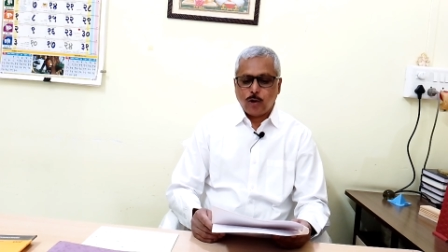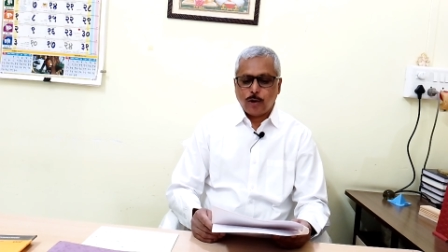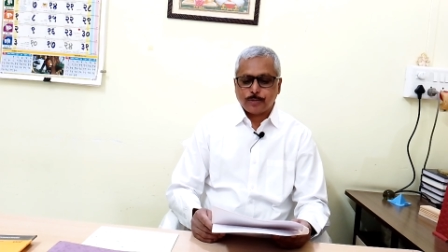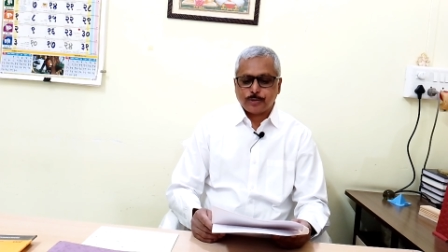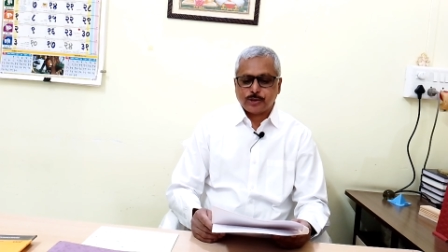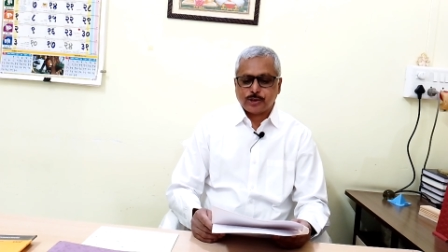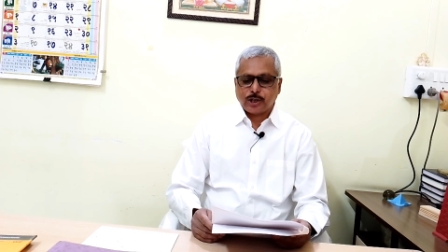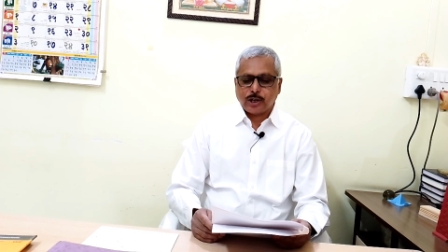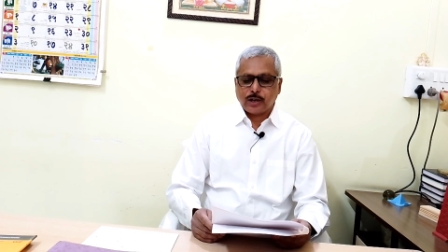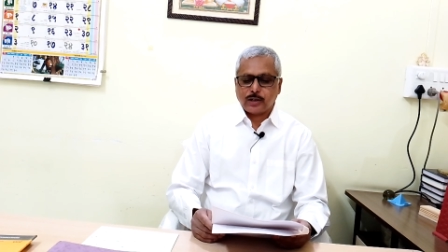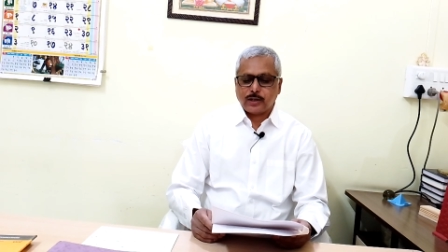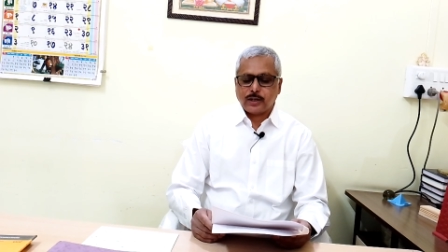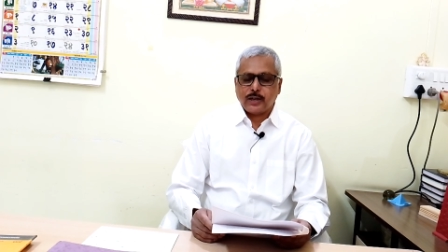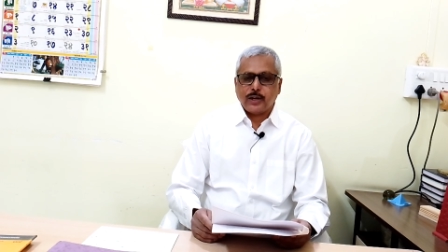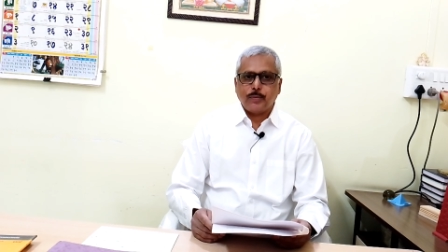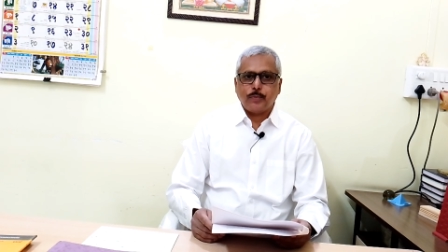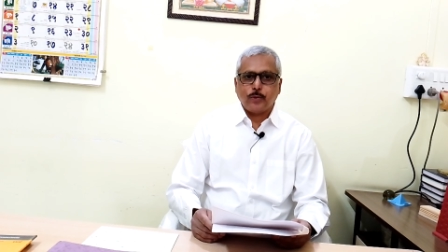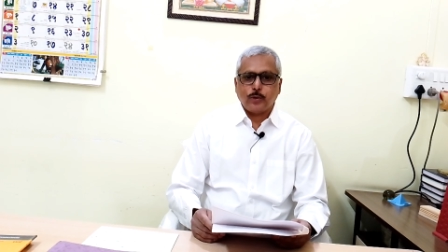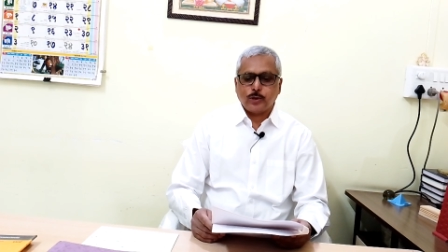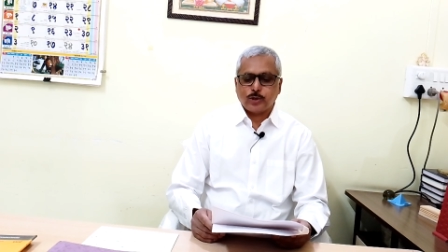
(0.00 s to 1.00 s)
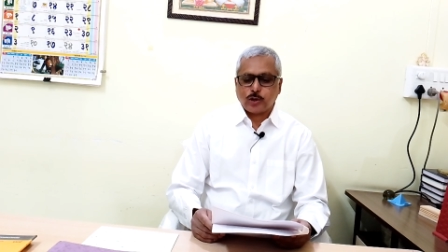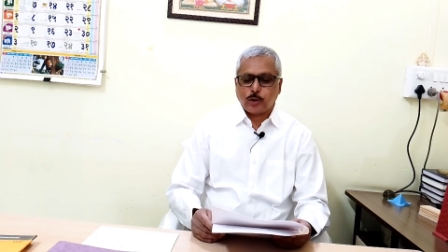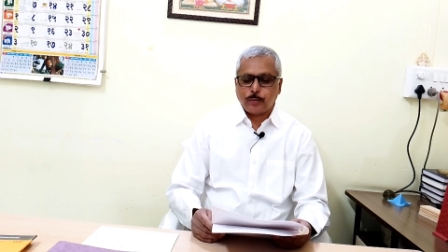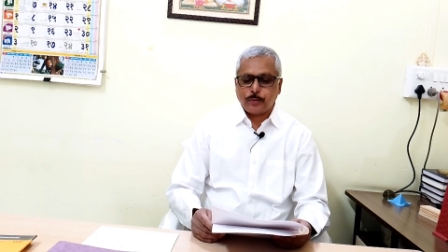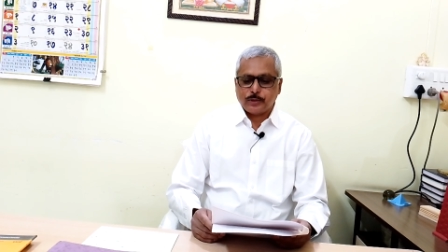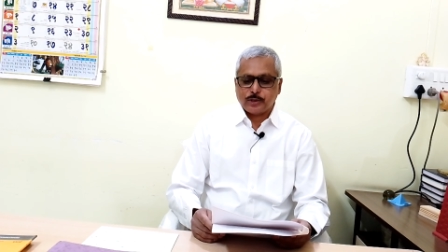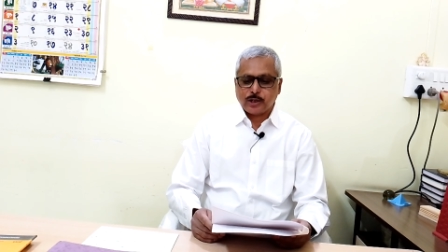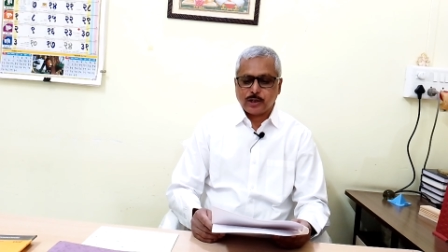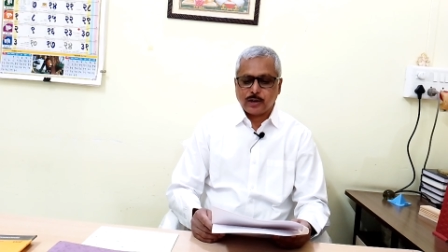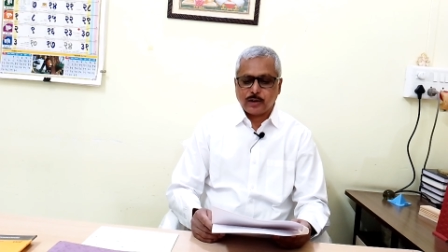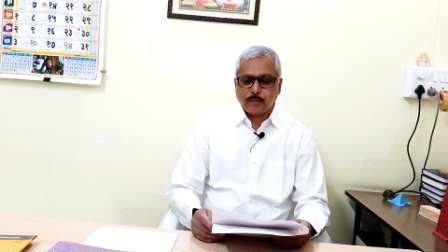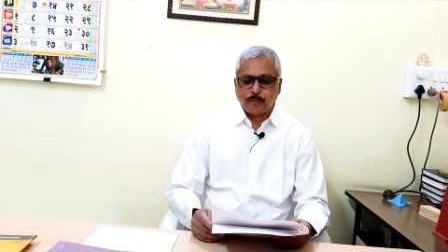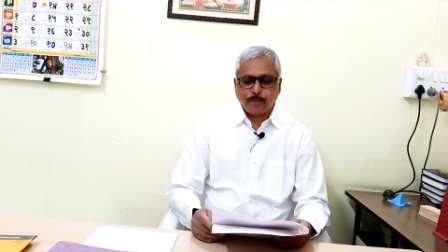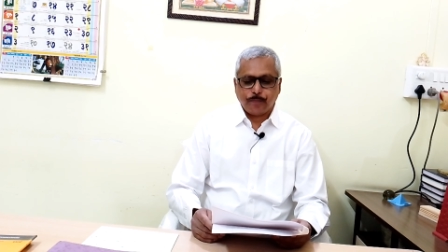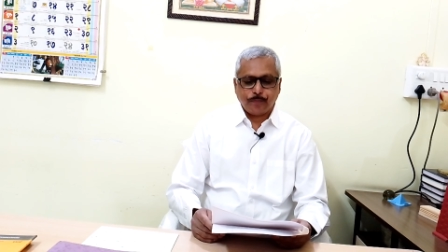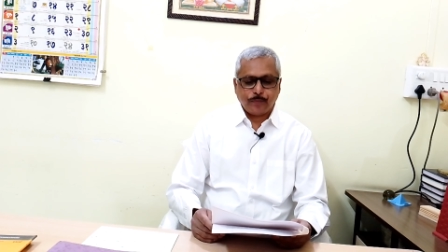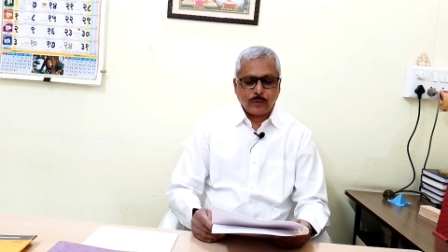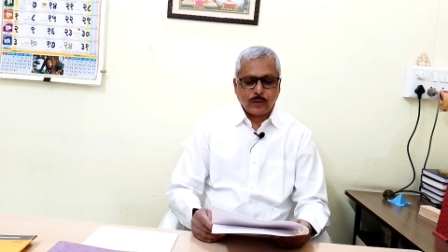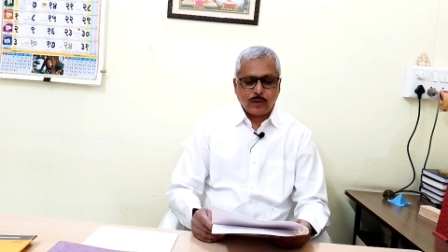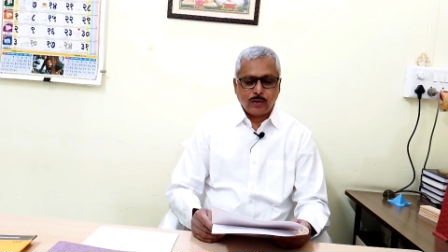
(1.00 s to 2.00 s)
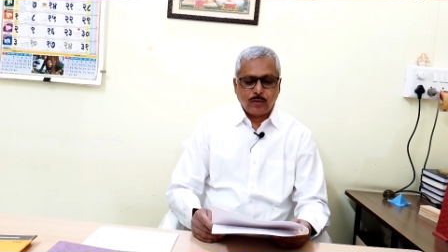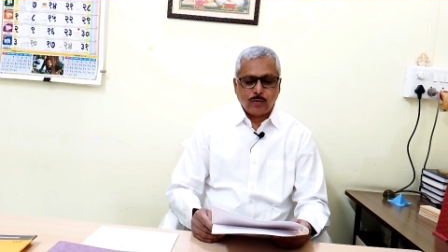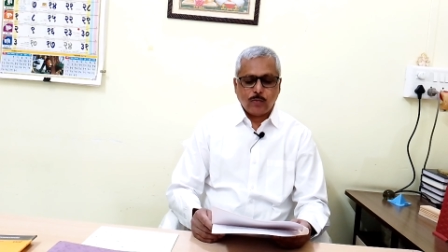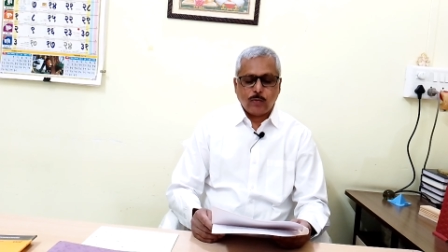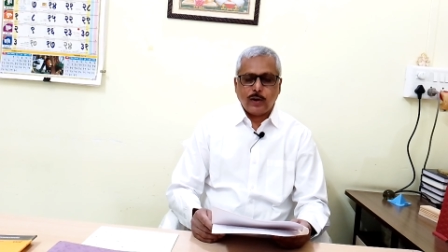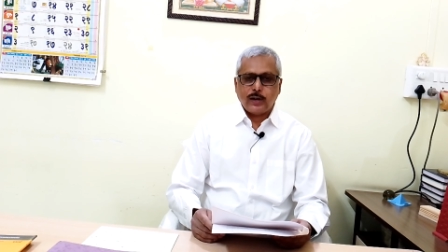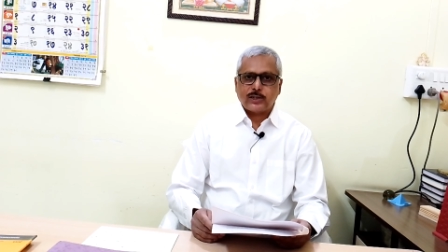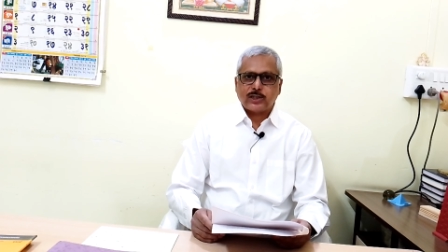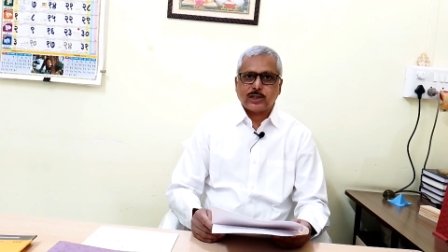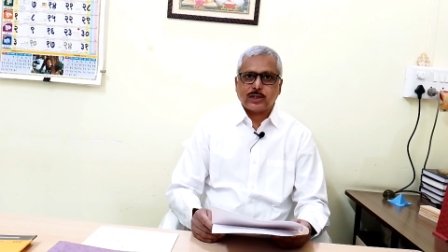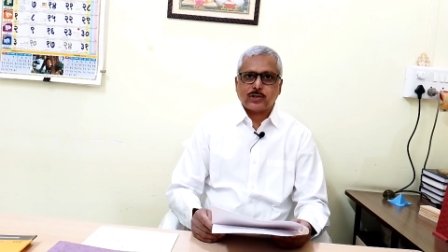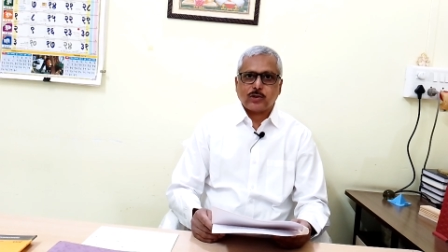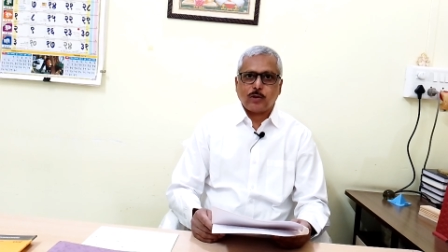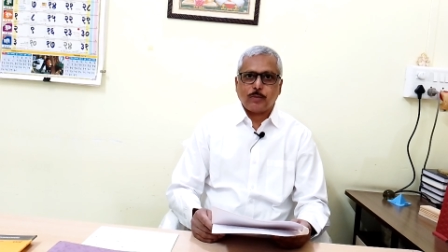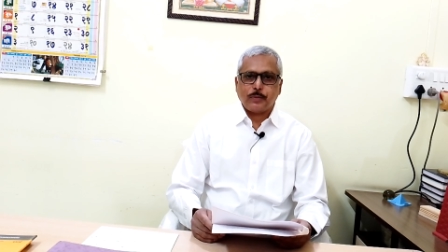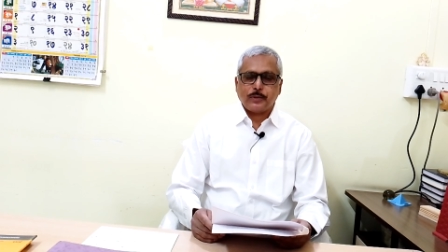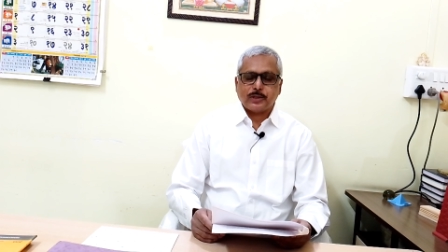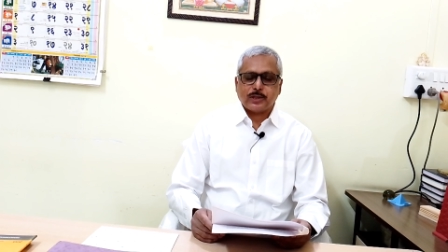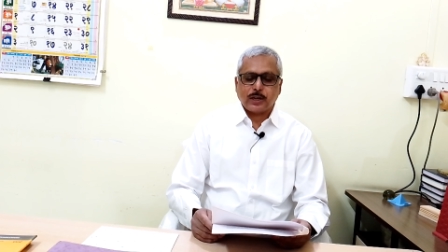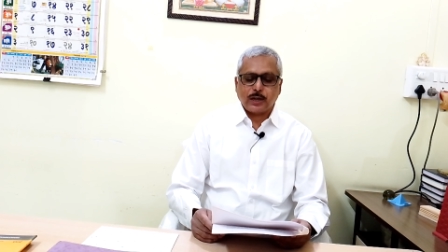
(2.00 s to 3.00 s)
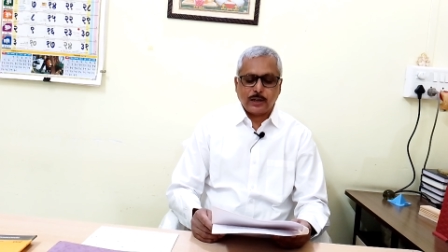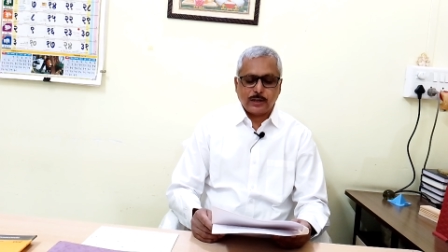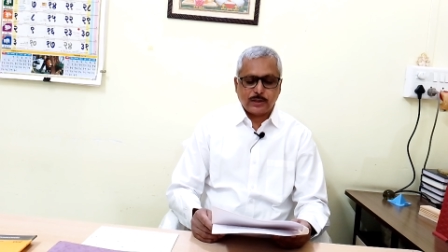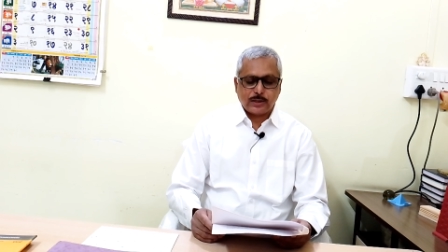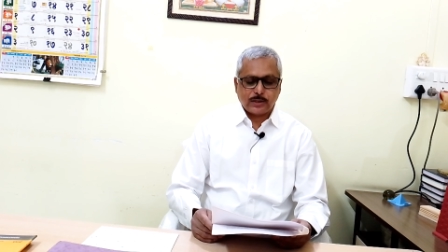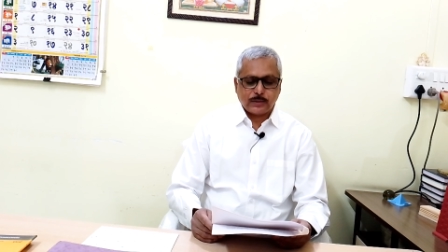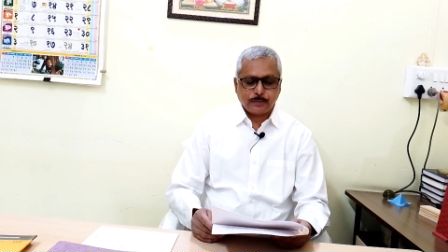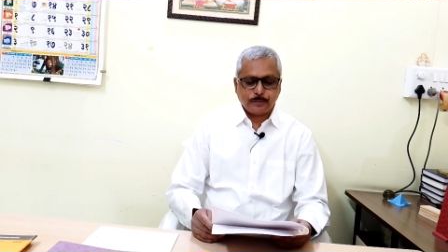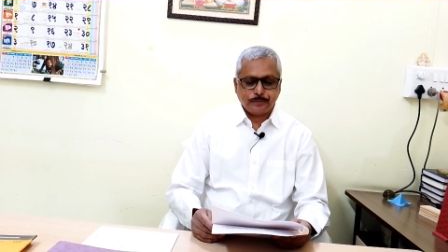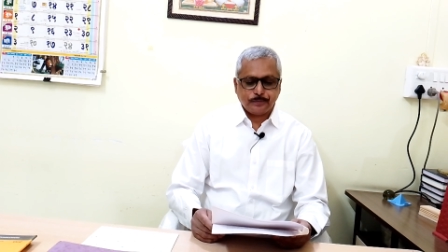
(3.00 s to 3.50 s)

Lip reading: obstruct any police officer while such officer is